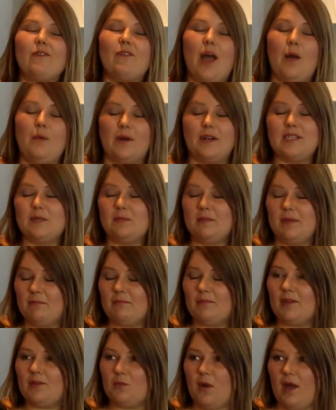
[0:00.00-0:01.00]
I wanted to be a
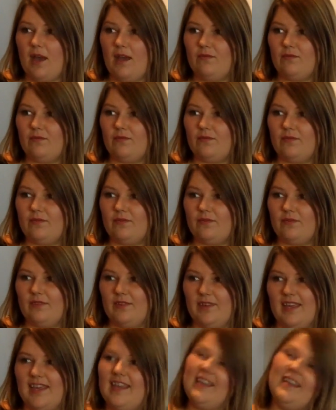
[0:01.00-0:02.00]
midwife.
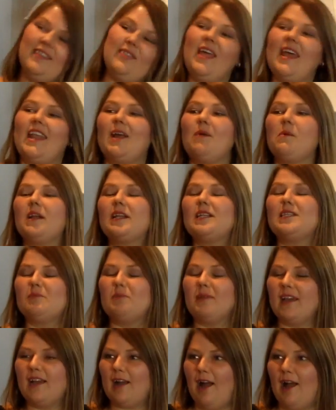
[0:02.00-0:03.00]
Then I wanted to
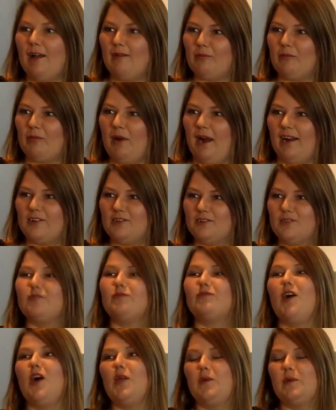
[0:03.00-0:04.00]
be a chiropractor to
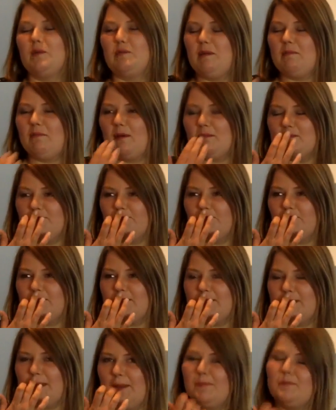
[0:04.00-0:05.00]
follow in my mom's
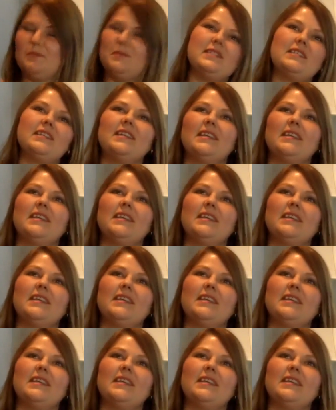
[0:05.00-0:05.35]
footsteps.